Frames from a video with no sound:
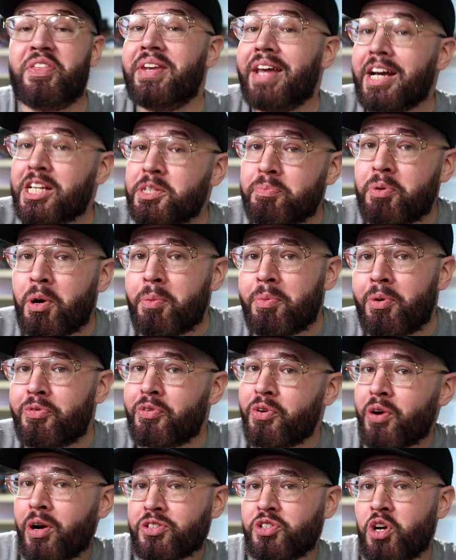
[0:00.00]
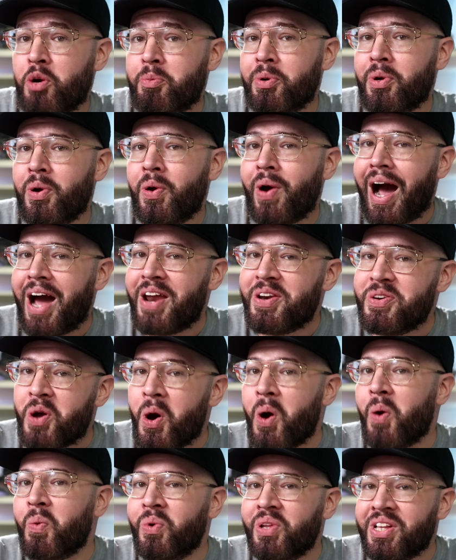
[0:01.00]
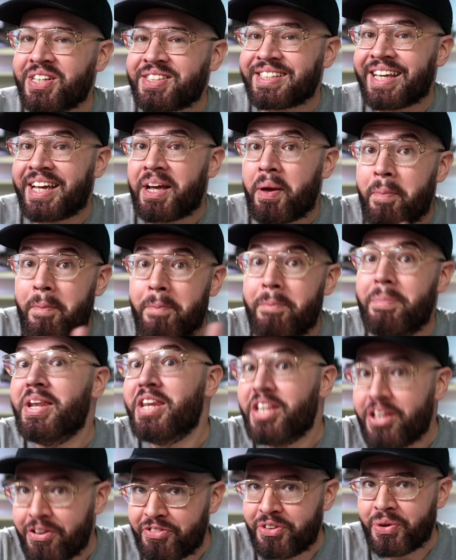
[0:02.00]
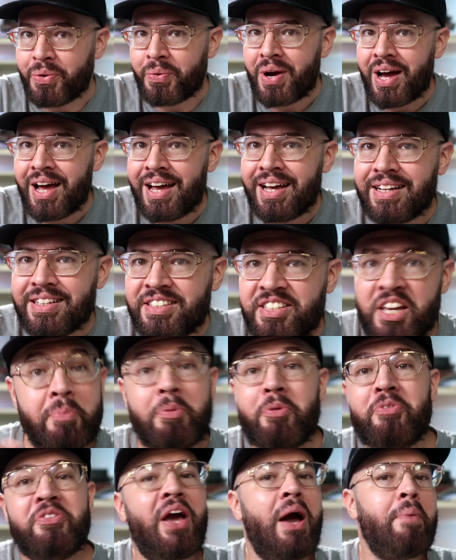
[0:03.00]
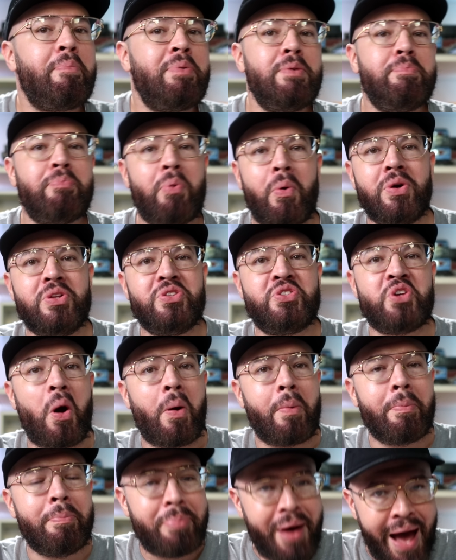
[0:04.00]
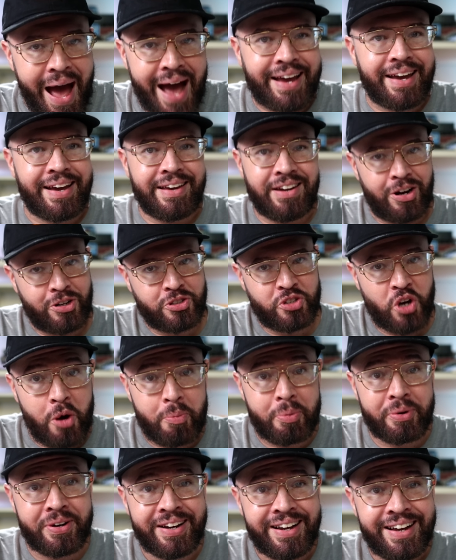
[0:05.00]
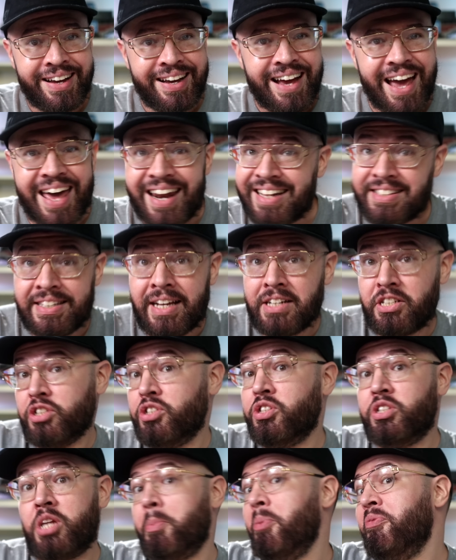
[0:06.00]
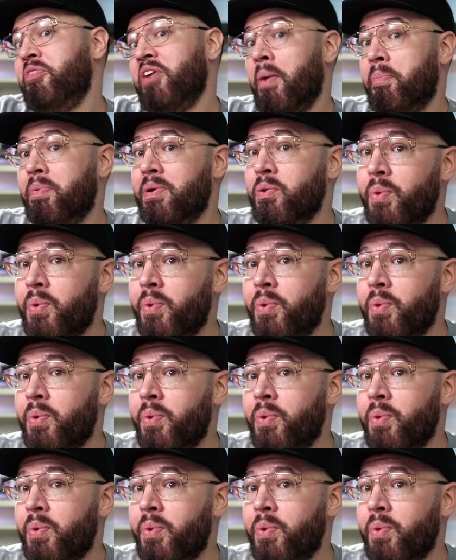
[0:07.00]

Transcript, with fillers: the next promo for October I know will excite many of you. Double V I P points are back in October, and it's not just double V I P